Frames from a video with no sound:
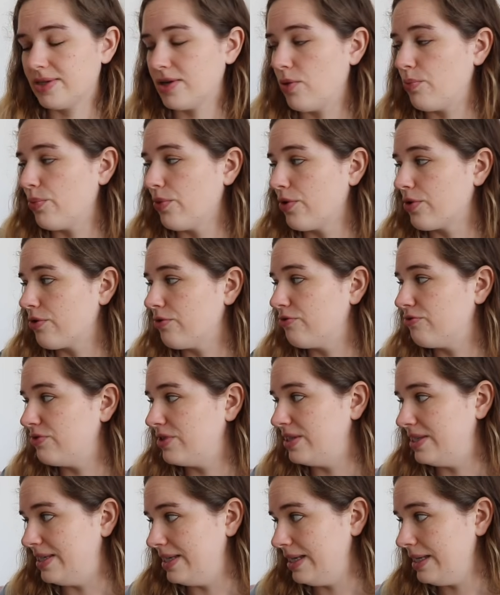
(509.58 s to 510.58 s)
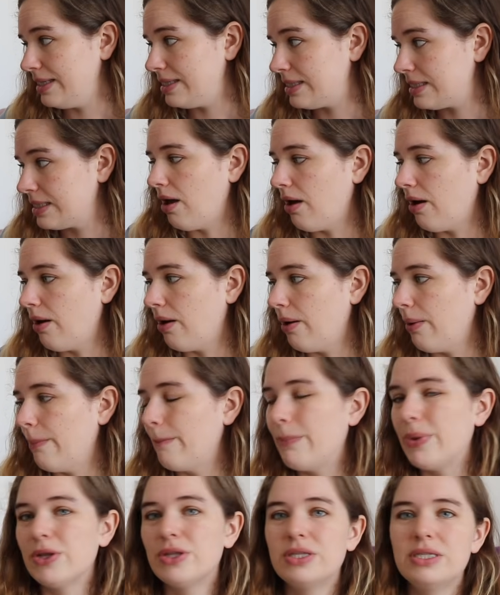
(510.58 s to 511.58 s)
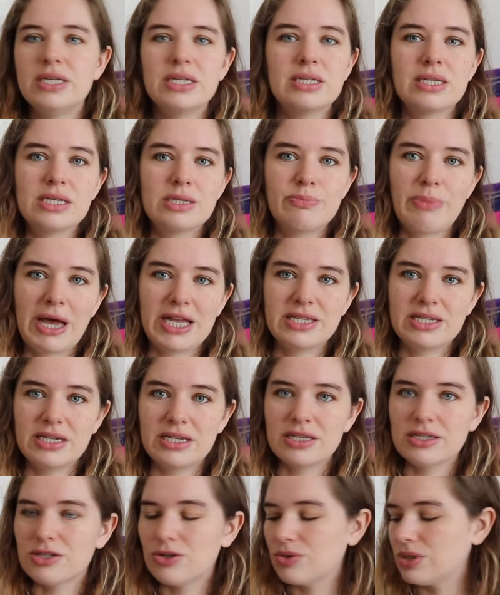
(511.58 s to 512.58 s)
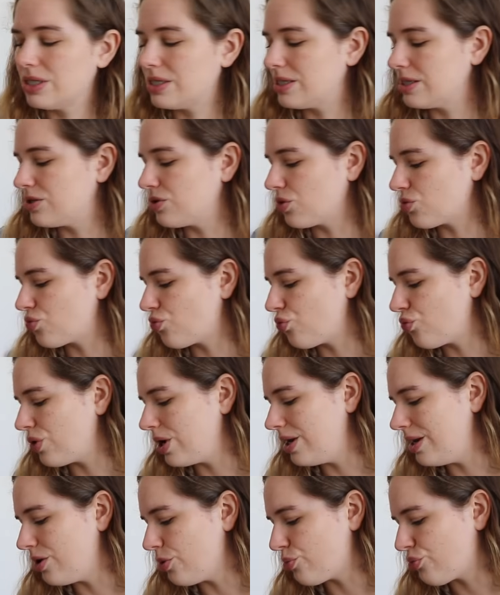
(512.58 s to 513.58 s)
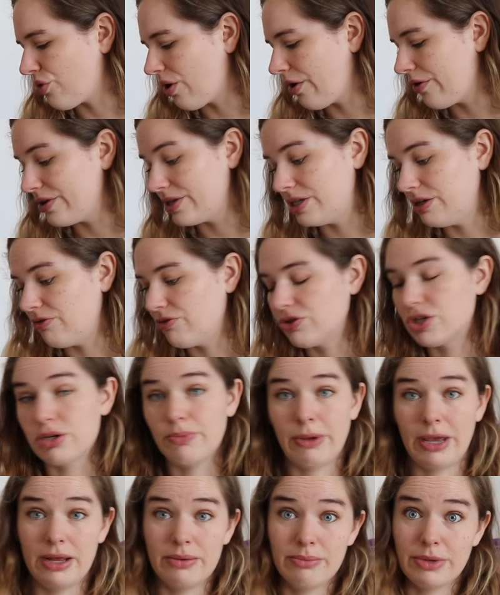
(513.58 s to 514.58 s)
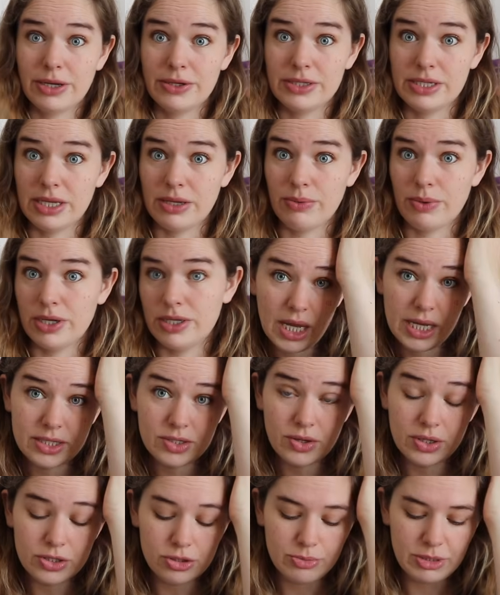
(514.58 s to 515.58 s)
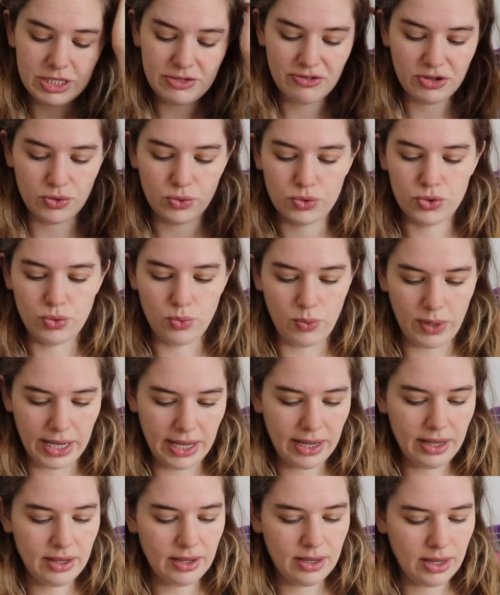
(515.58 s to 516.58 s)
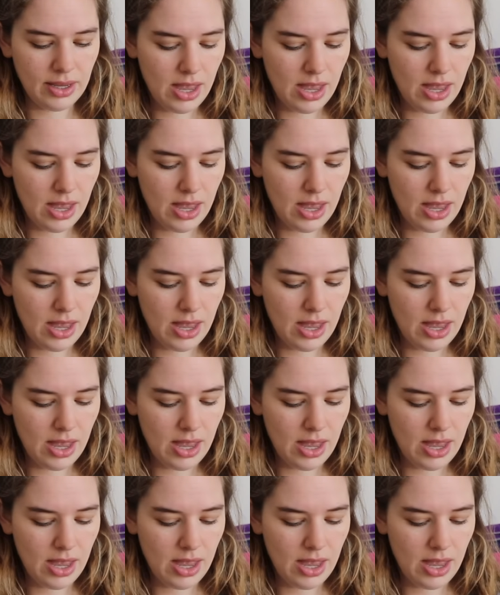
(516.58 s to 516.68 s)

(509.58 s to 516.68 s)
top out of this. But this is patterned, so this is not really a priority for Japan, because anyway, it's going to be difficult to wear.